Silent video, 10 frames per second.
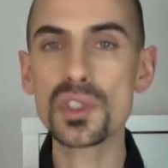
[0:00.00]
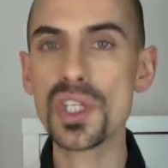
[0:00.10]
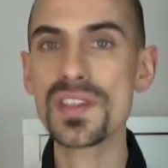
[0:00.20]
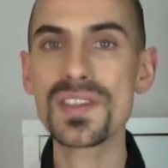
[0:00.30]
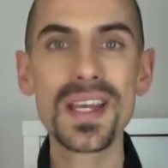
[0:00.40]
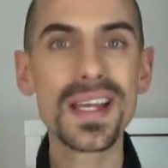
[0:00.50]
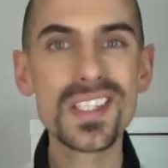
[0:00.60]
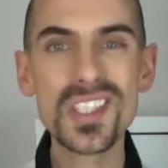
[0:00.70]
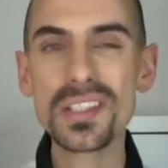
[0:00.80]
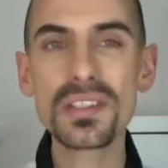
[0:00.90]
just
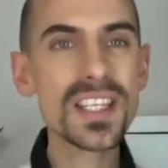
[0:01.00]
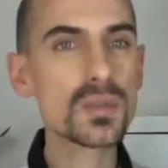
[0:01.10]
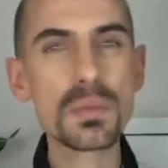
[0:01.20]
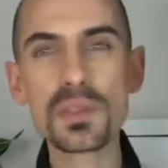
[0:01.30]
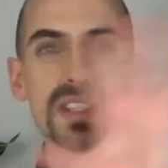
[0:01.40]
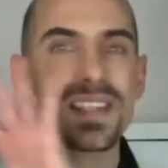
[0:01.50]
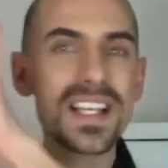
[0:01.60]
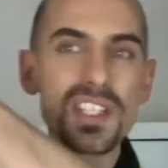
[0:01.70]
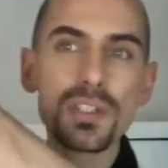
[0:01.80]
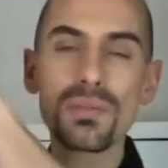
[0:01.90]
check the description section